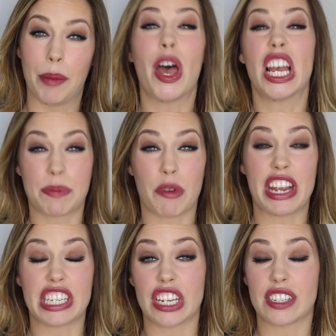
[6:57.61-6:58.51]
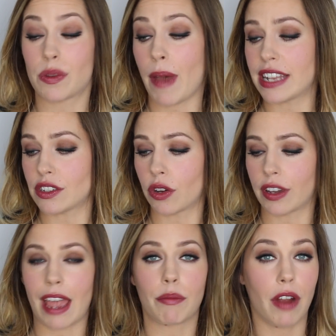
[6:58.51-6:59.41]
perspiration and sweat on
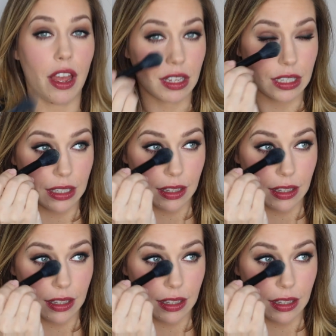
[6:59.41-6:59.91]
camera.